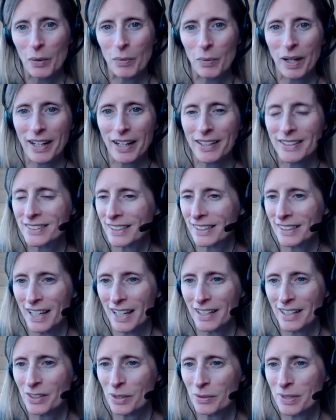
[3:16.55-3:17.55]
what has
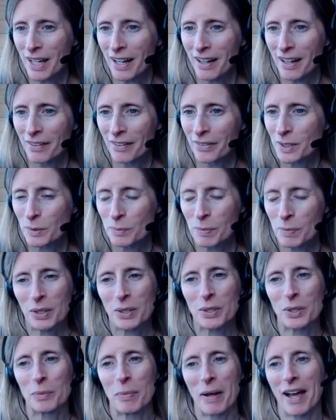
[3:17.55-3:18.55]
led you down the
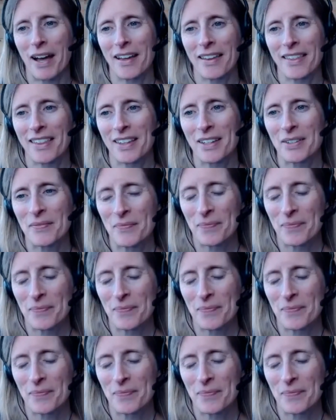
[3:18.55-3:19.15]
spiritual path?